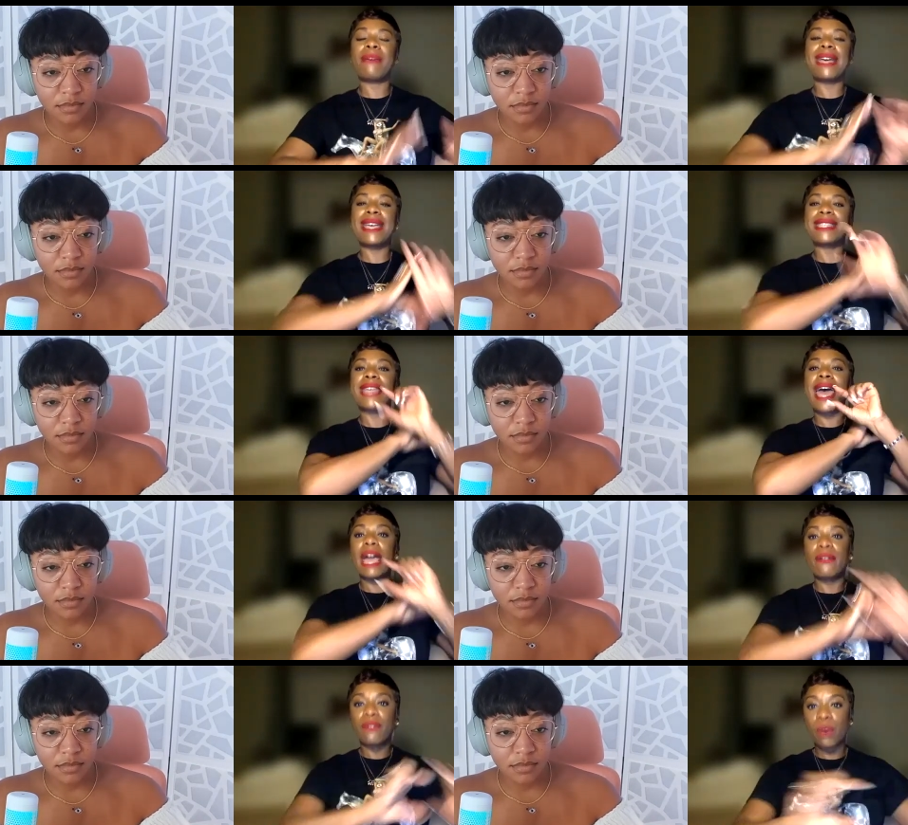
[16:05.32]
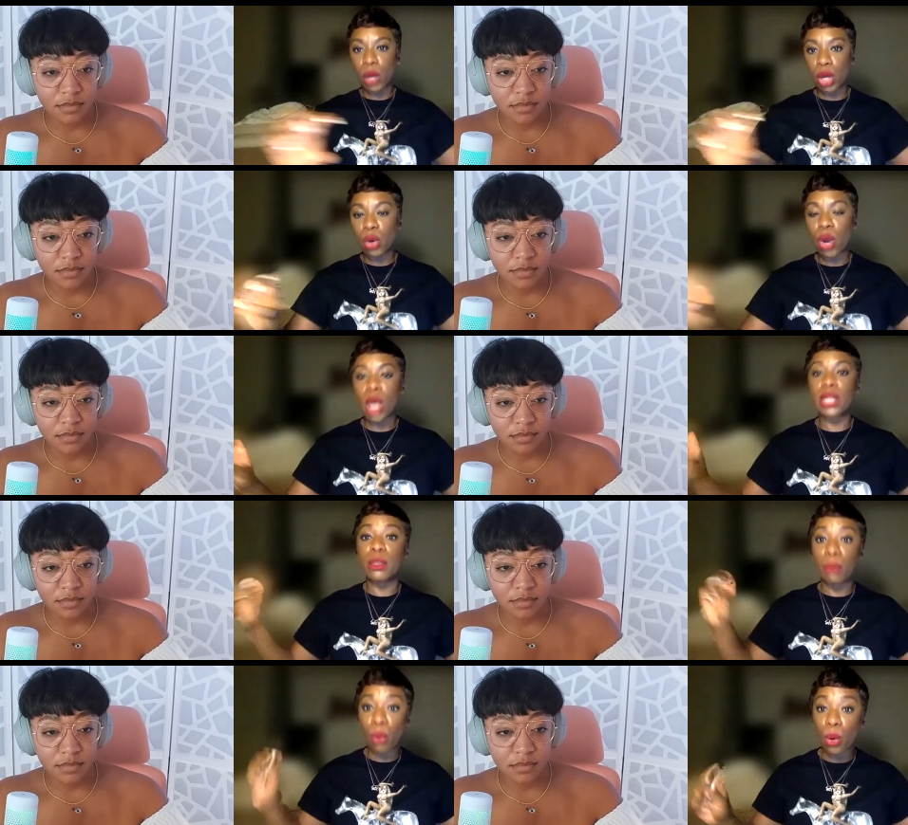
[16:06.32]
Speaker 1: because everyone across
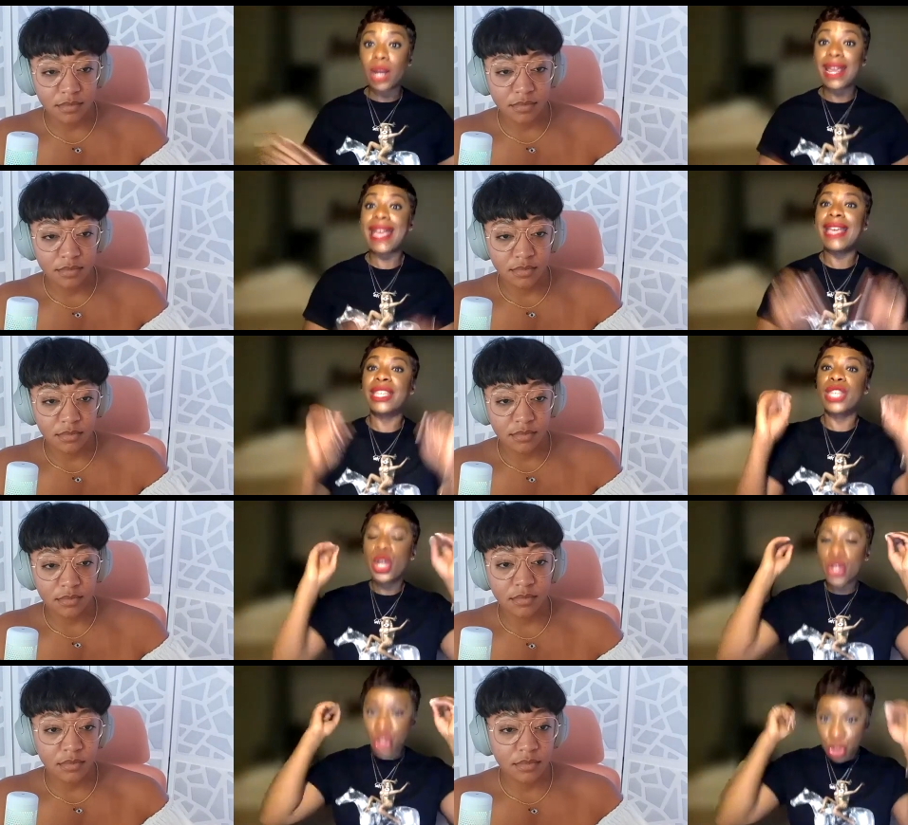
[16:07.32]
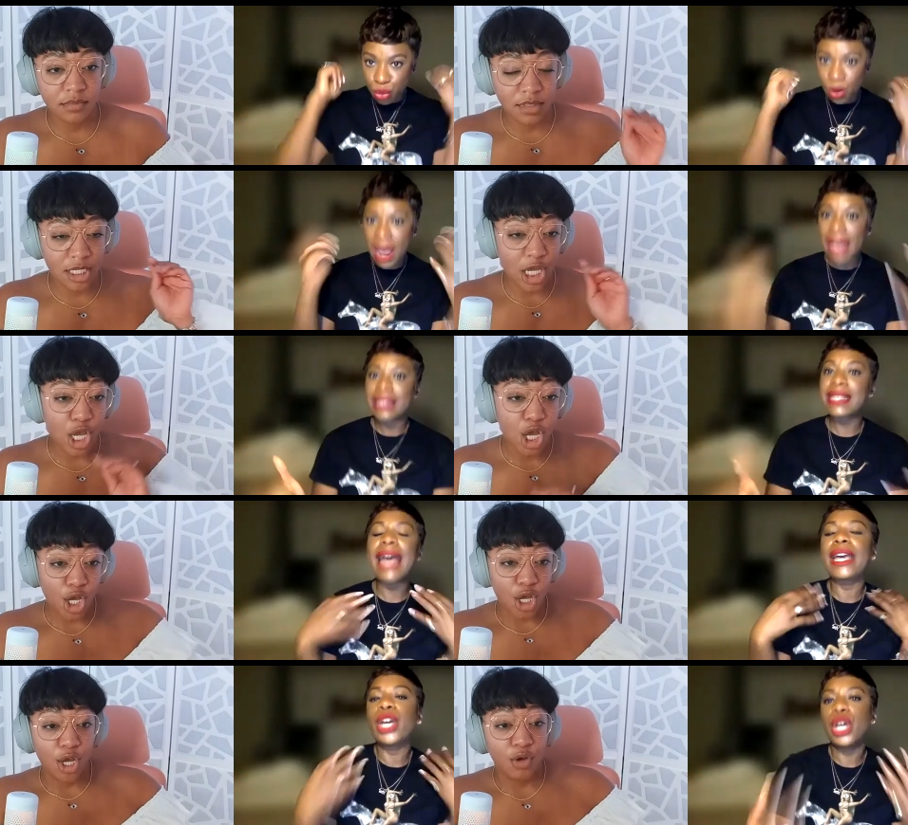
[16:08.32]
the board is dress.
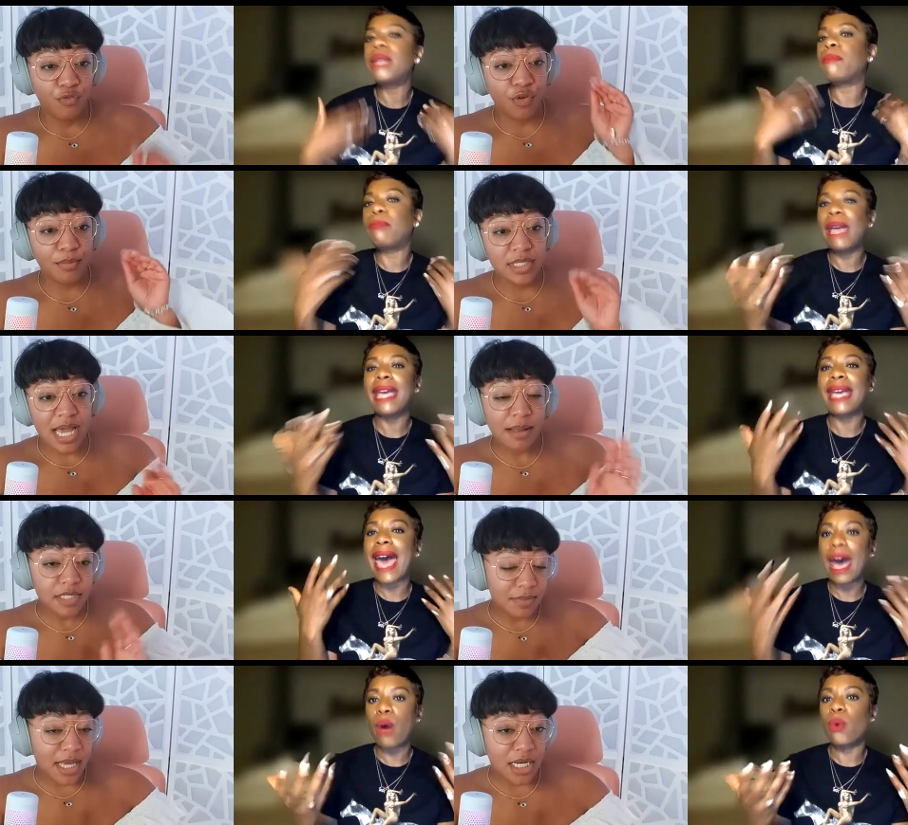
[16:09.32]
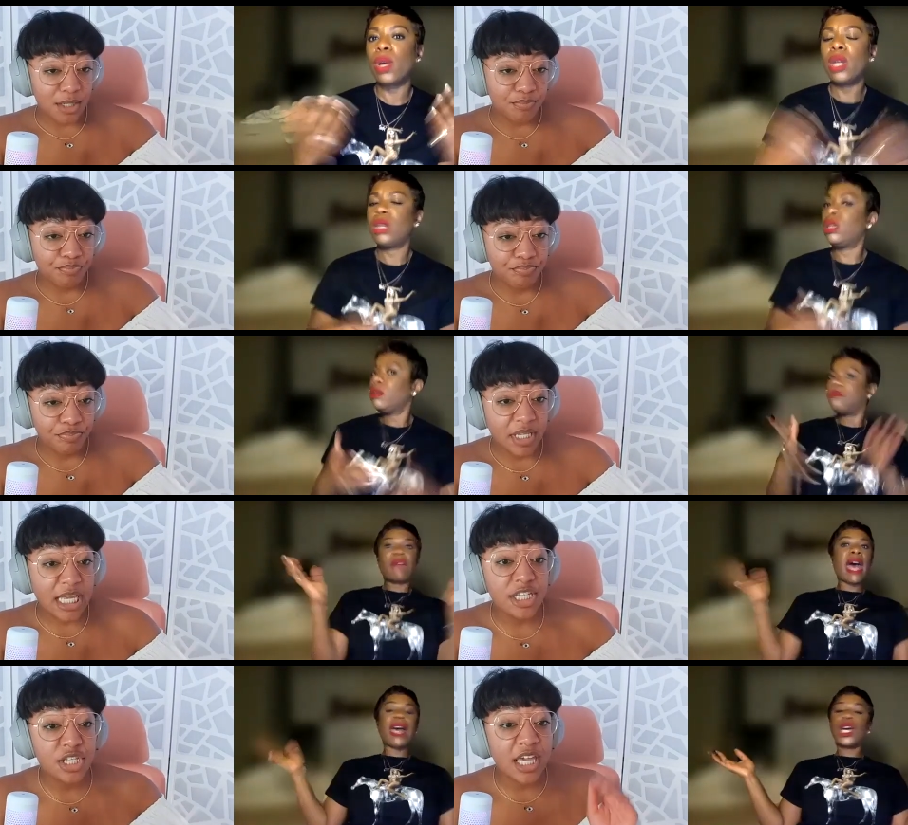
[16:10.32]
I couldn't from top to out. bottom.
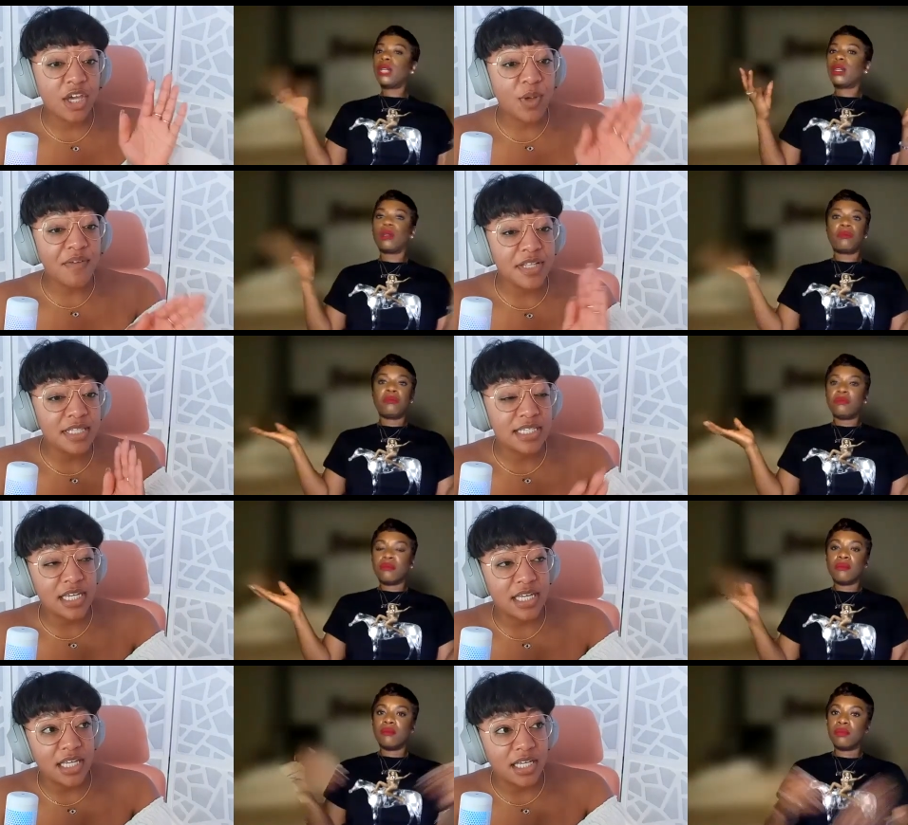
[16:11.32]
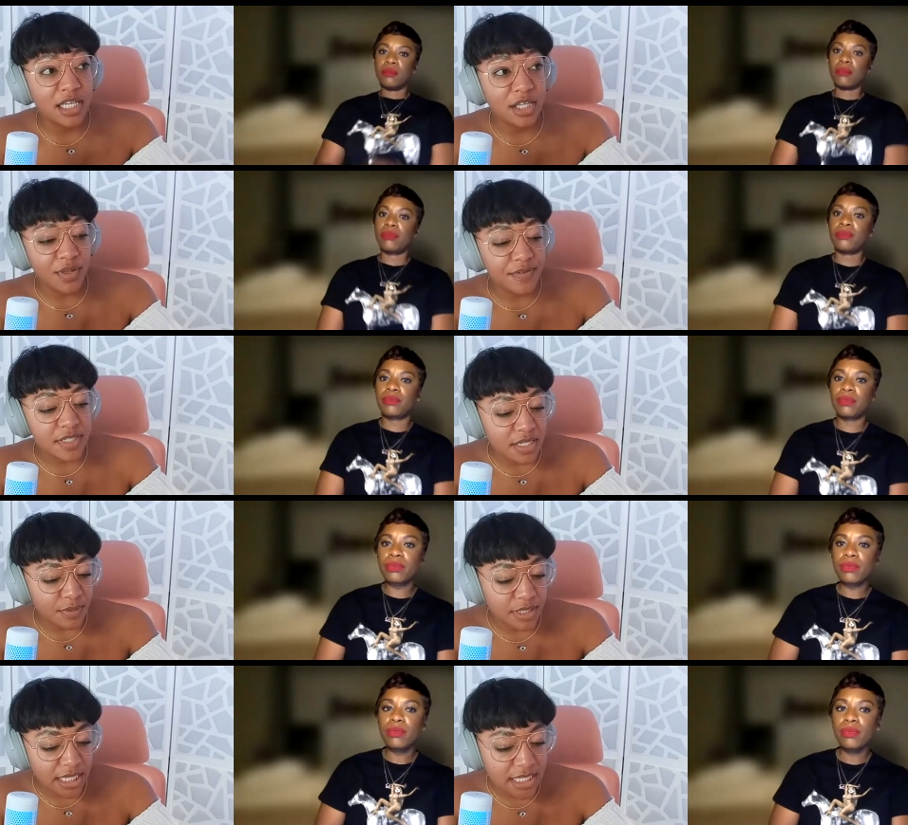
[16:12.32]
Speaker 2: Because you even see you even see
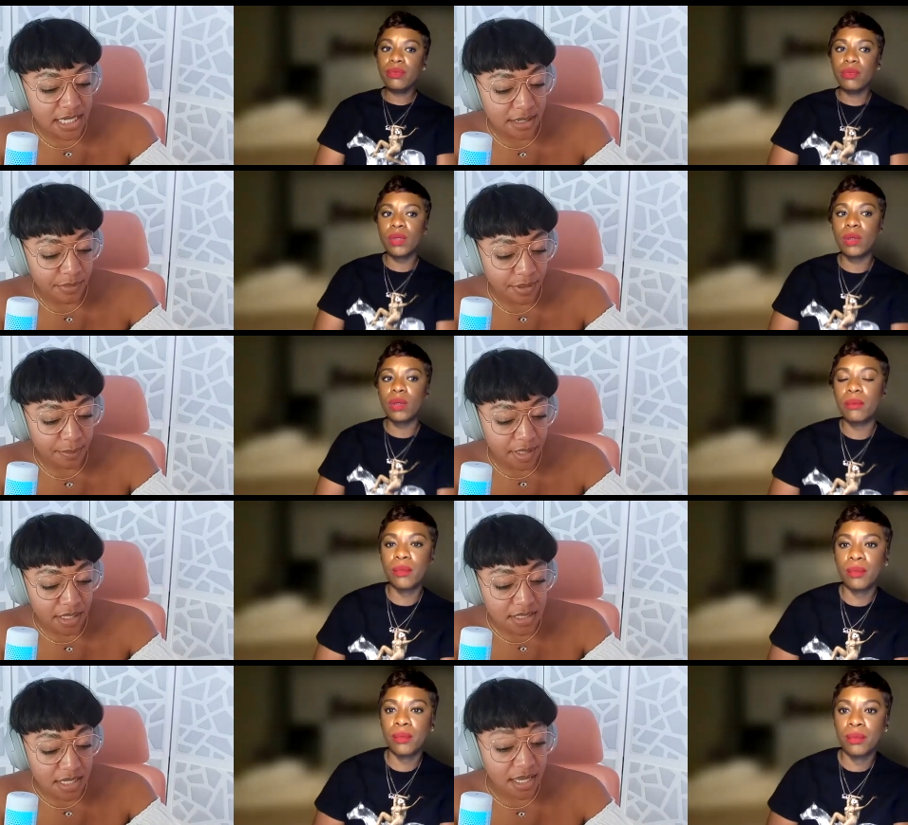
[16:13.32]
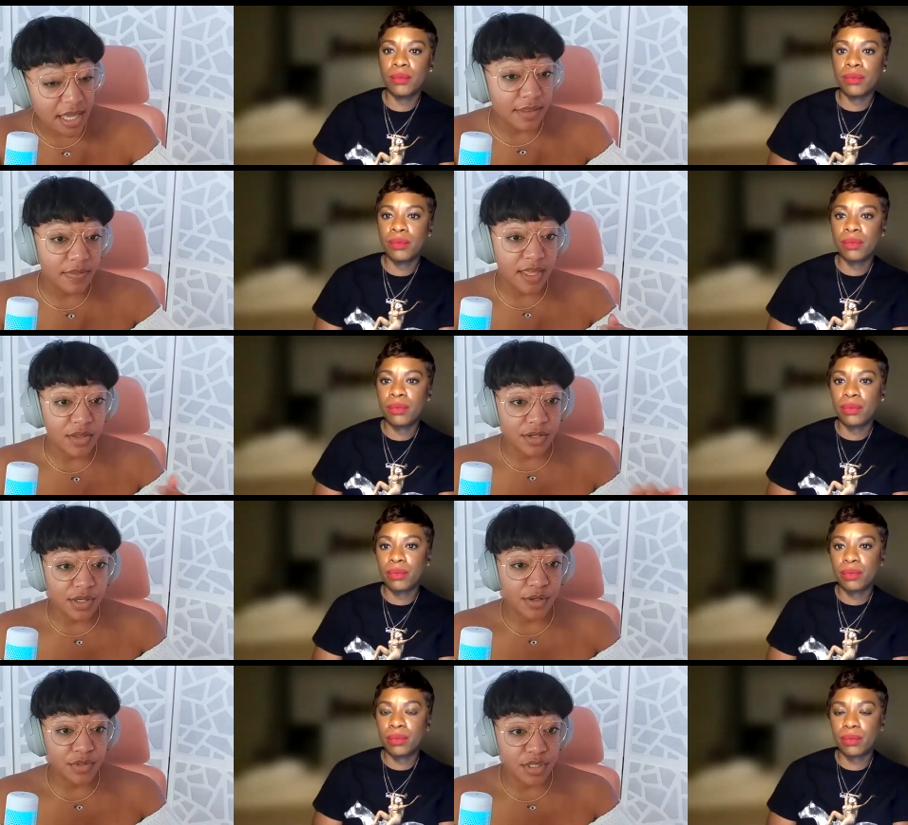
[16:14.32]
with Lady Danbury because again they couldn't
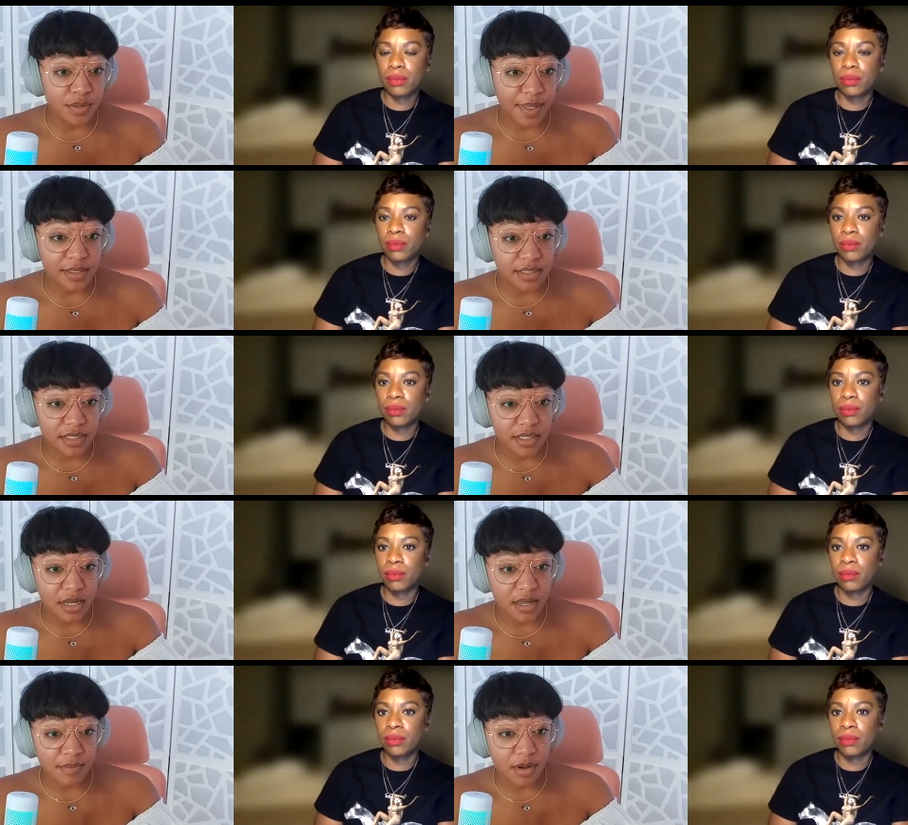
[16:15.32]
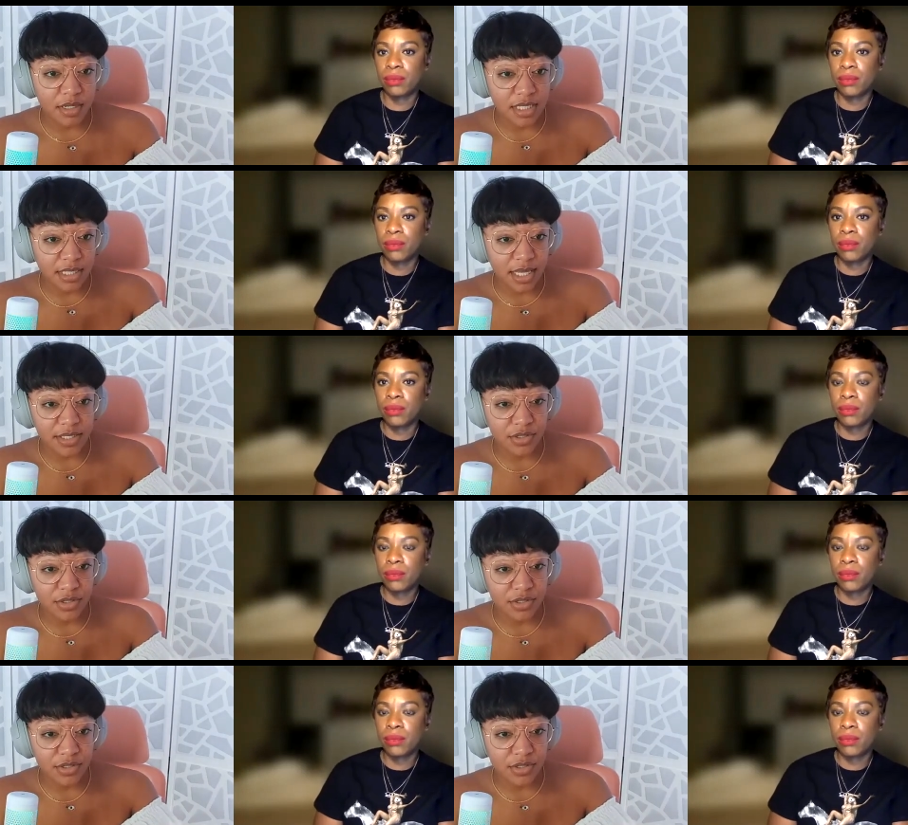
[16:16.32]
go to the best um artilliers or